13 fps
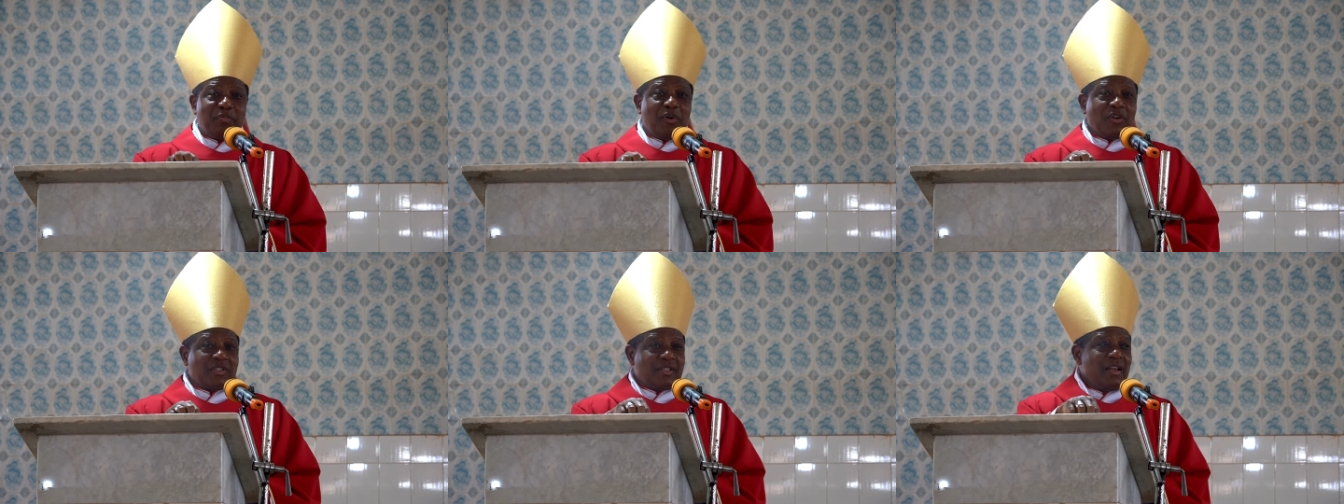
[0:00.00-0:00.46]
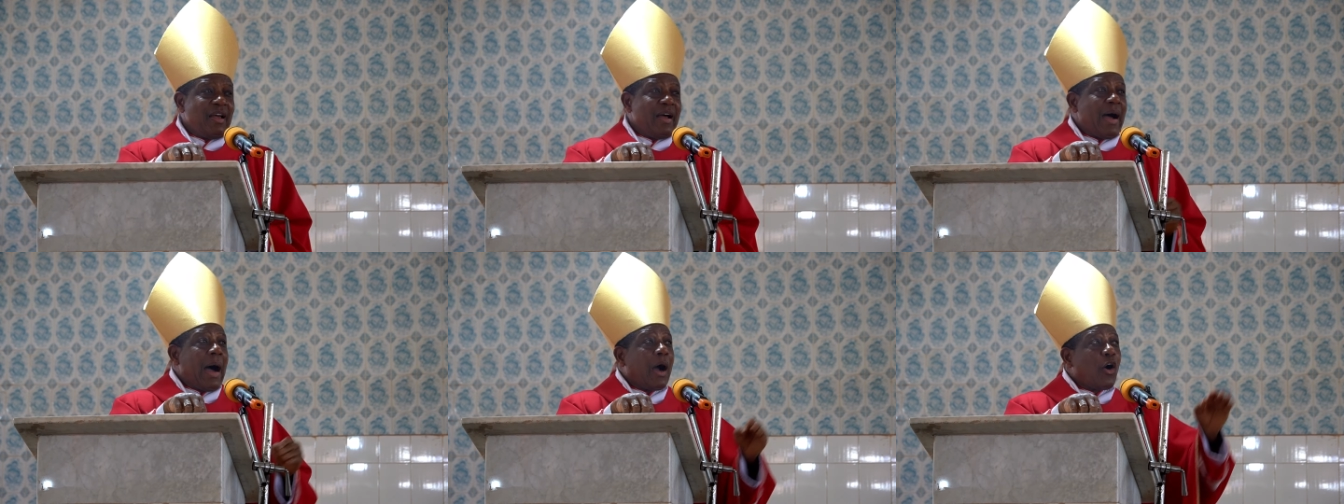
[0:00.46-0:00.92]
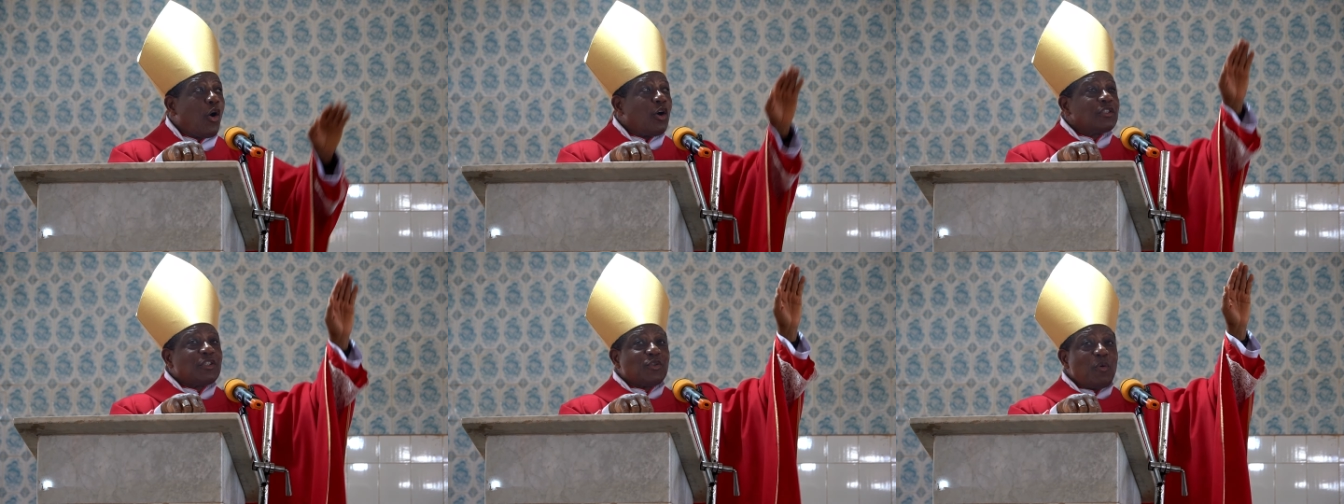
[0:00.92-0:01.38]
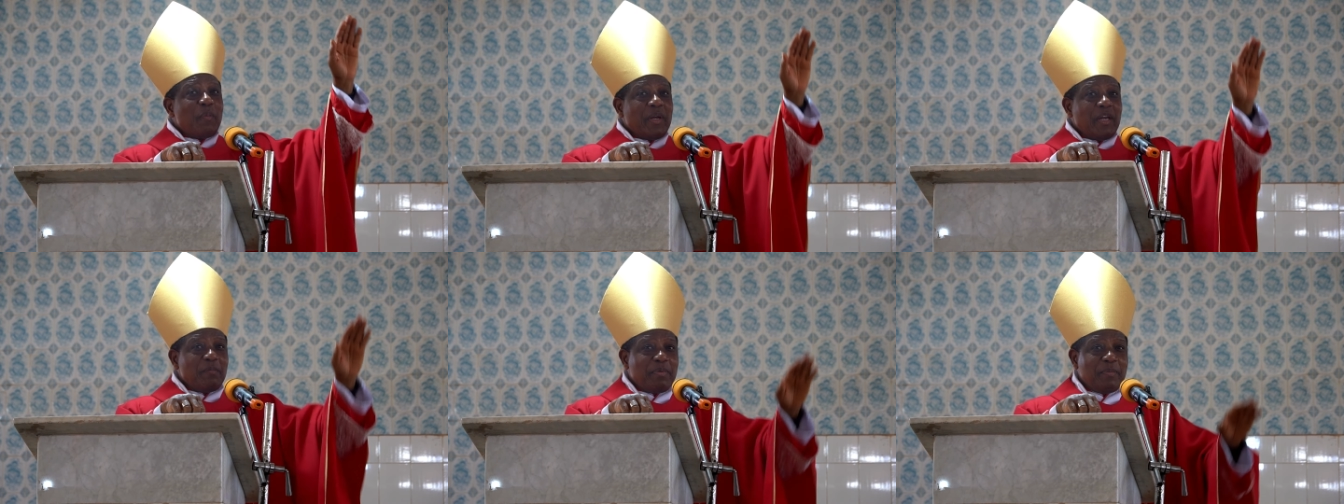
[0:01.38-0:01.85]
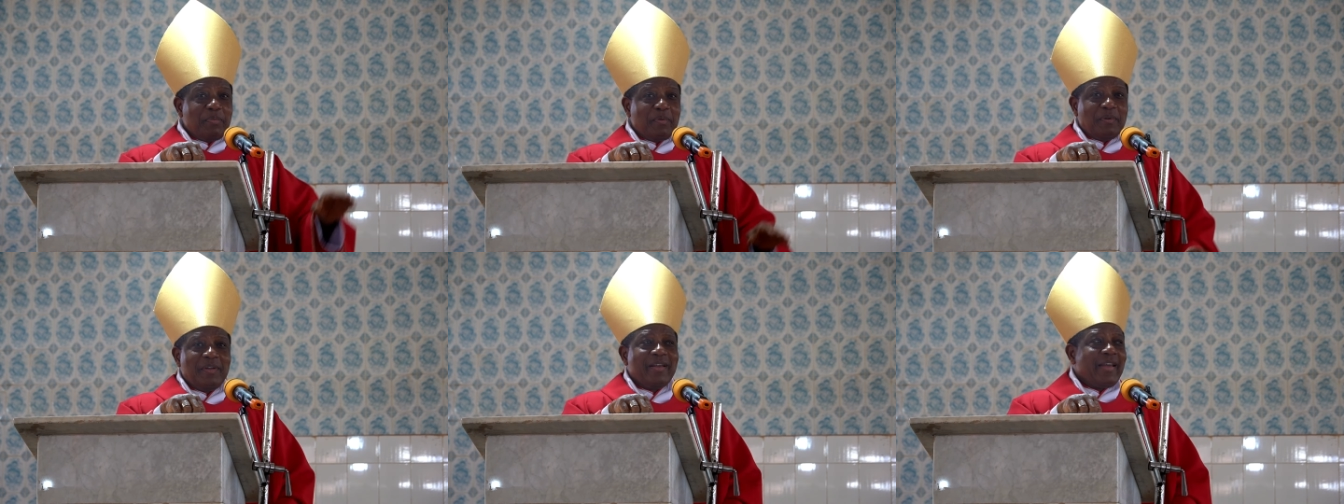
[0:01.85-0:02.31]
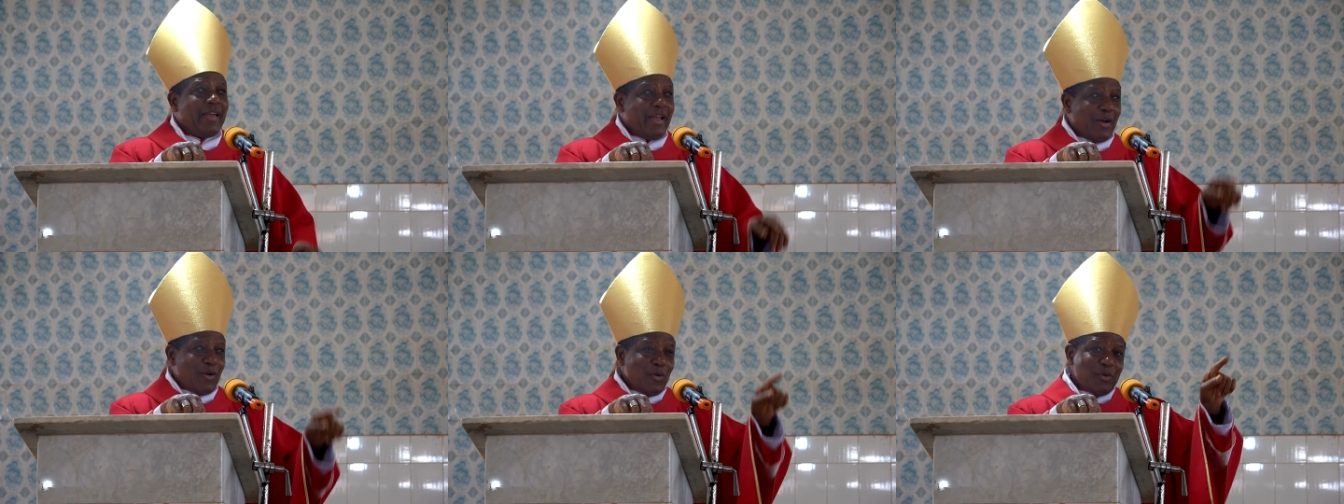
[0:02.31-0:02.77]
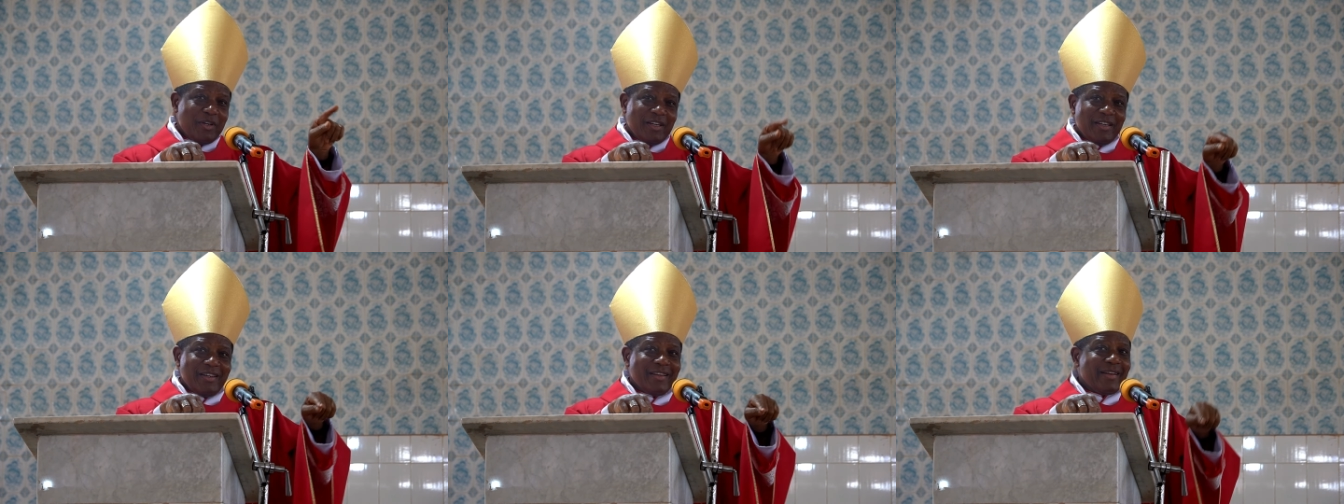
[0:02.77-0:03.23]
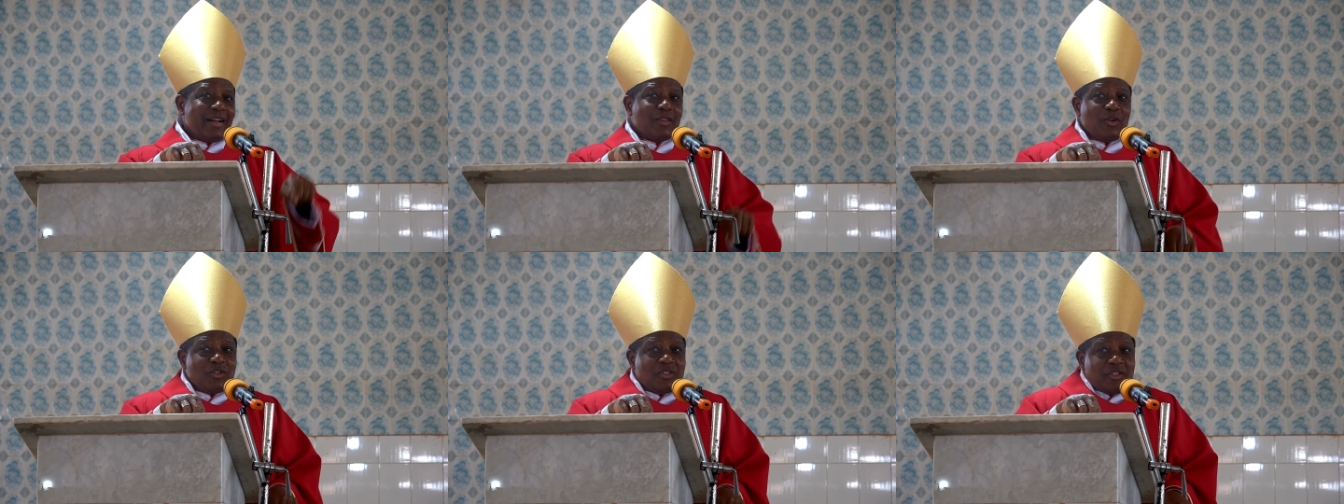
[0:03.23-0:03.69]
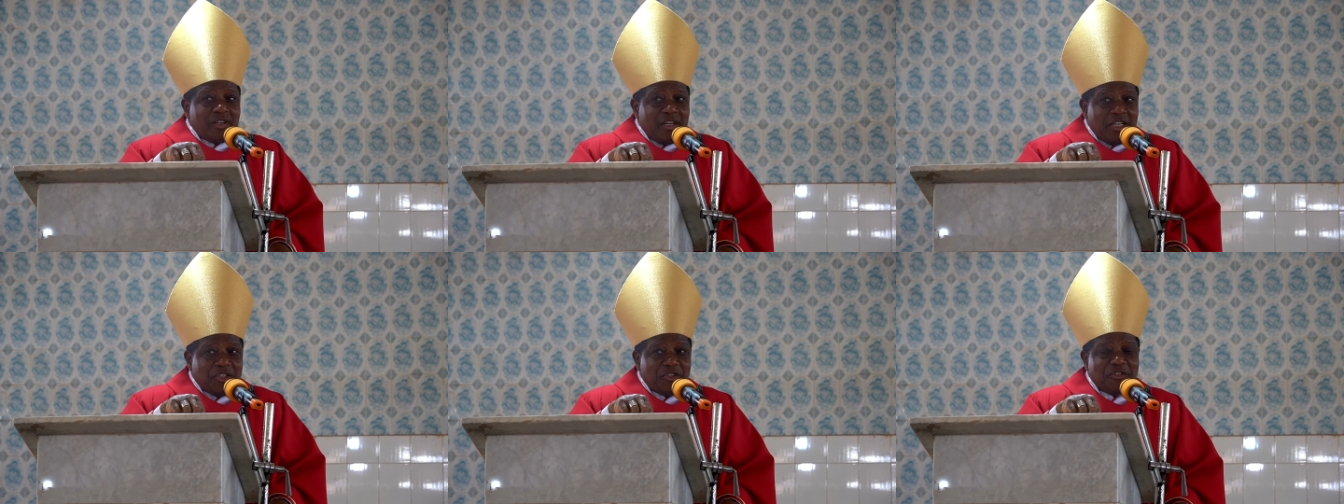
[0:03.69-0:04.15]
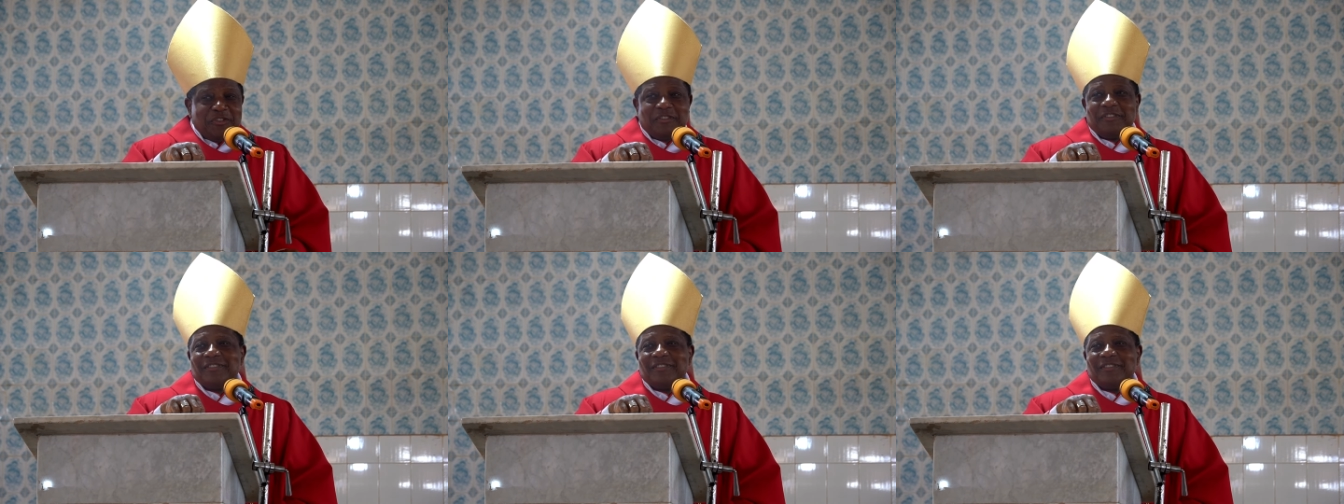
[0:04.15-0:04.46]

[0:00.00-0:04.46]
box and caught so many people, including the rector's relation.